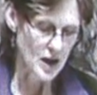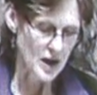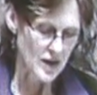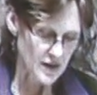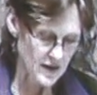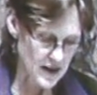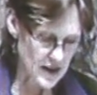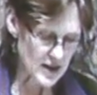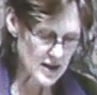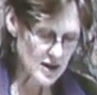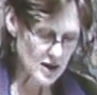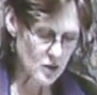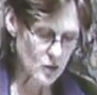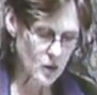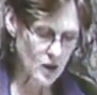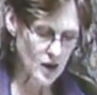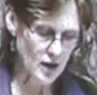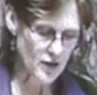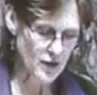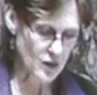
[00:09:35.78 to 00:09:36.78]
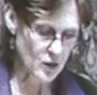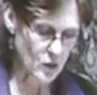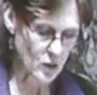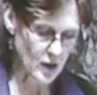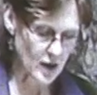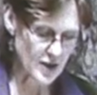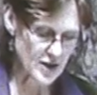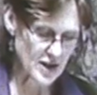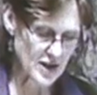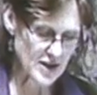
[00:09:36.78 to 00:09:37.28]
These are the
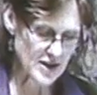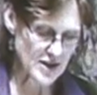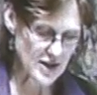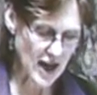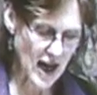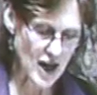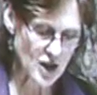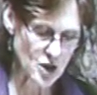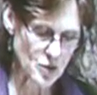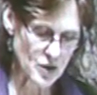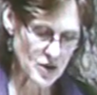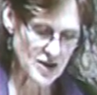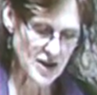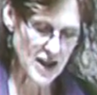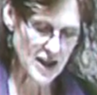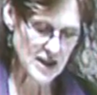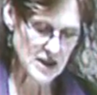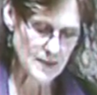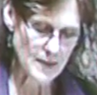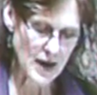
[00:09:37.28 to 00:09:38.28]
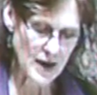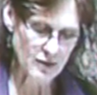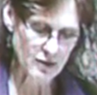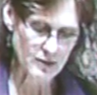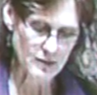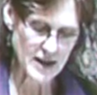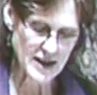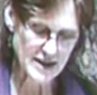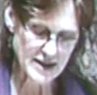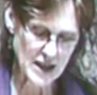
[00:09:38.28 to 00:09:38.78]
qualities and attributes I expect
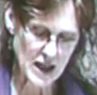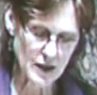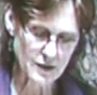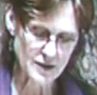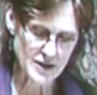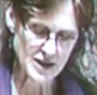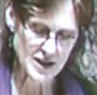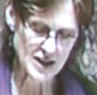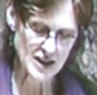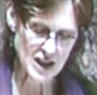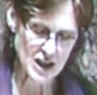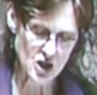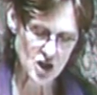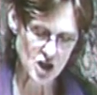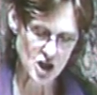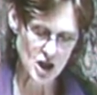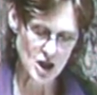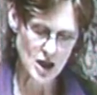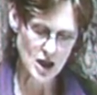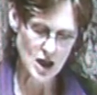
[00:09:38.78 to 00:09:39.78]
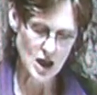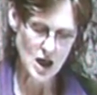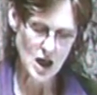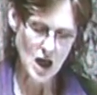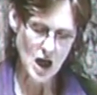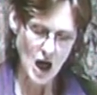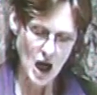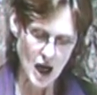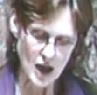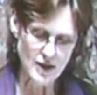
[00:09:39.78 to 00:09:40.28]
from myself as a teacher,
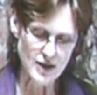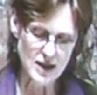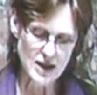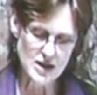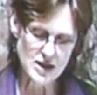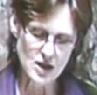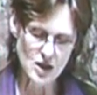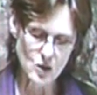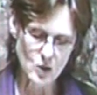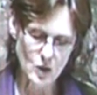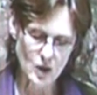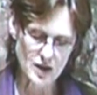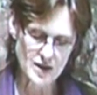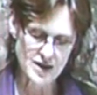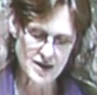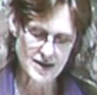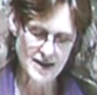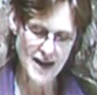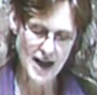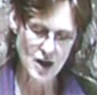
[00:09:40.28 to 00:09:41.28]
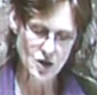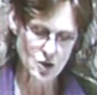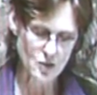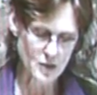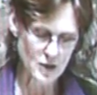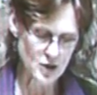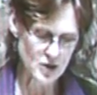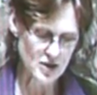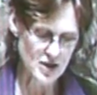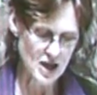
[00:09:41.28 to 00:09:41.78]
and these are the qualities and
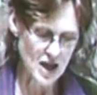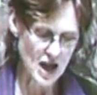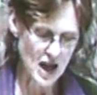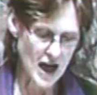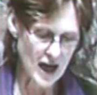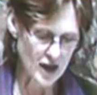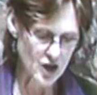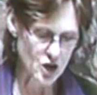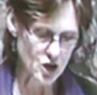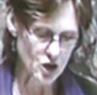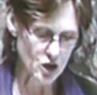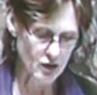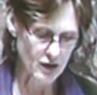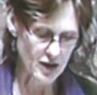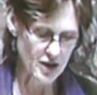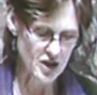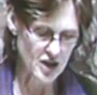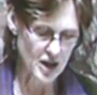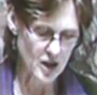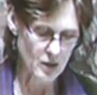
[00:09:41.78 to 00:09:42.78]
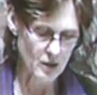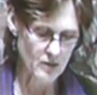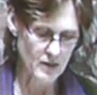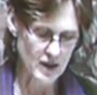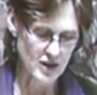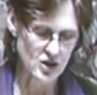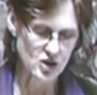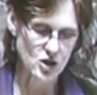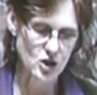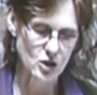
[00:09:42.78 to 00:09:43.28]
attributes I'm sure I share with
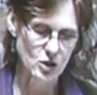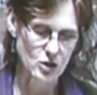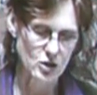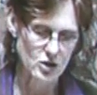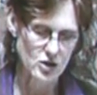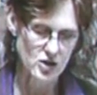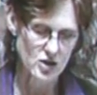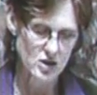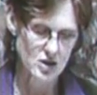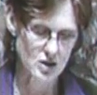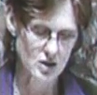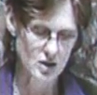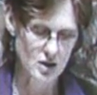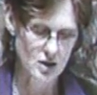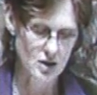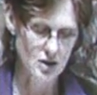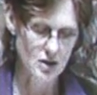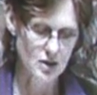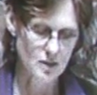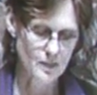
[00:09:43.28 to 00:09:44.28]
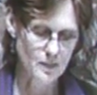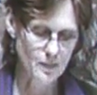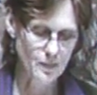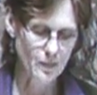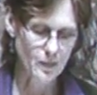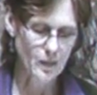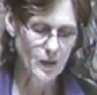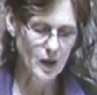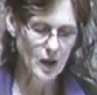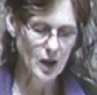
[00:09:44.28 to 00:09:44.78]
my students.
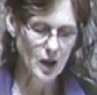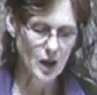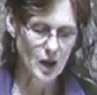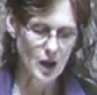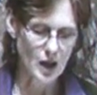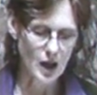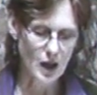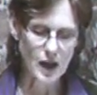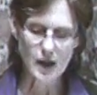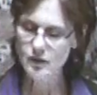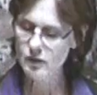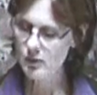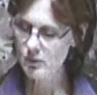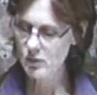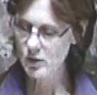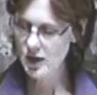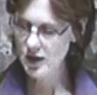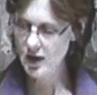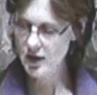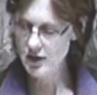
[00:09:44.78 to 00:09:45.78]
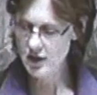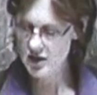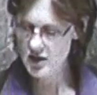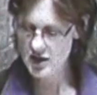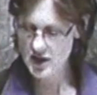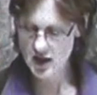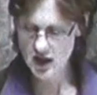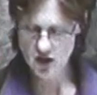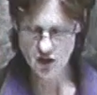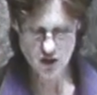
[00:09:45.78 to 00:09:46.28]
And from one other
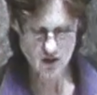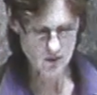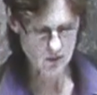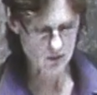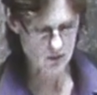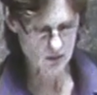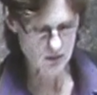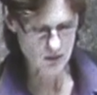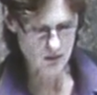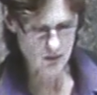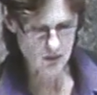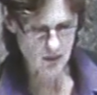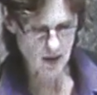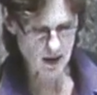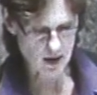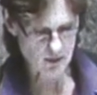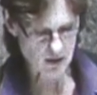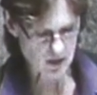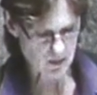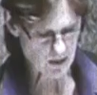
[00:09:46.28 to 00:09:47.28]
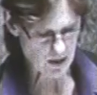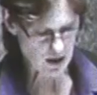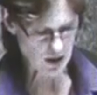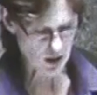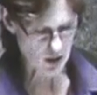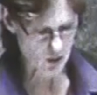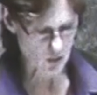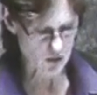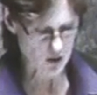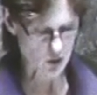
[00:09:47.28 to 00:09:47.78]
teacher, Madam
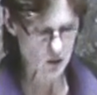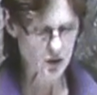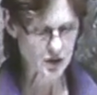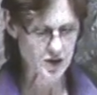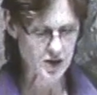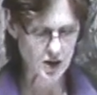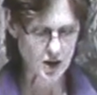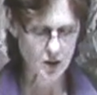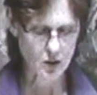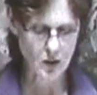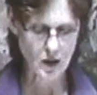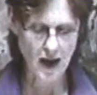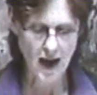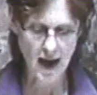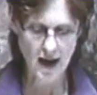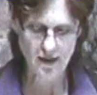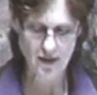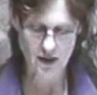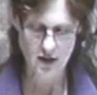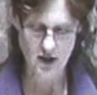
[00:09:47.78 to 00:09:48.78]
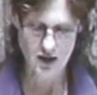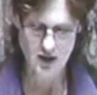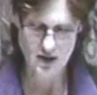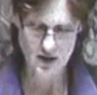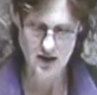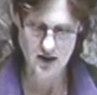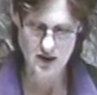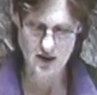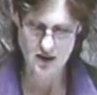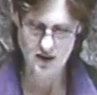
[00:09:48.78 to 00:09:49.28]
Speaker, who was also at
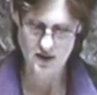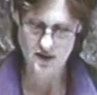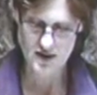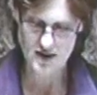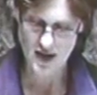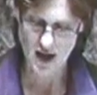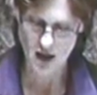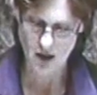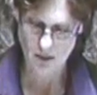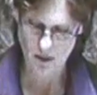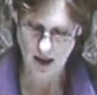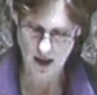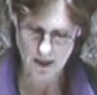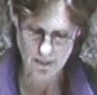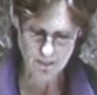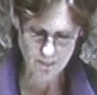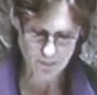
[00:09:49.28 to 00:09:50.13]
the ceremony,